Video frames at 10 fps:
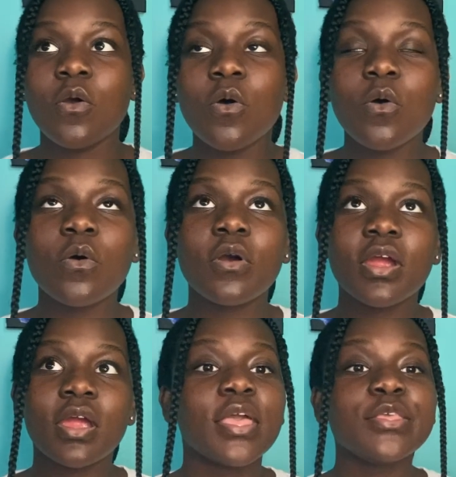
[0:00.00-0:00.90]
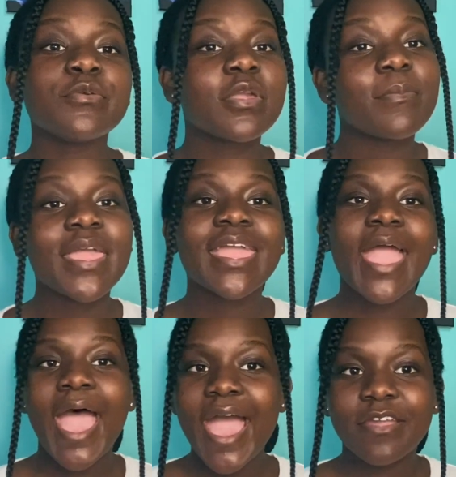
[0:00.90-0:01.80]
or you can make
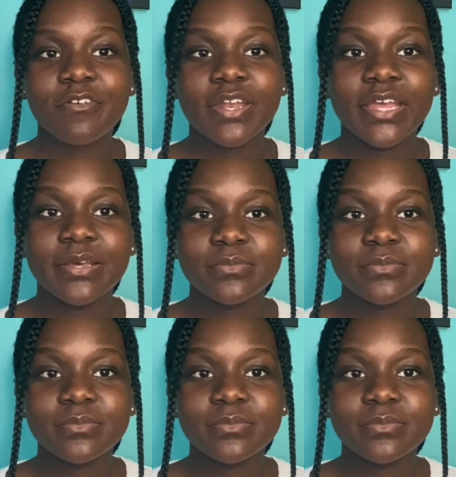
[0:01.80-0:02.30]
acronyms.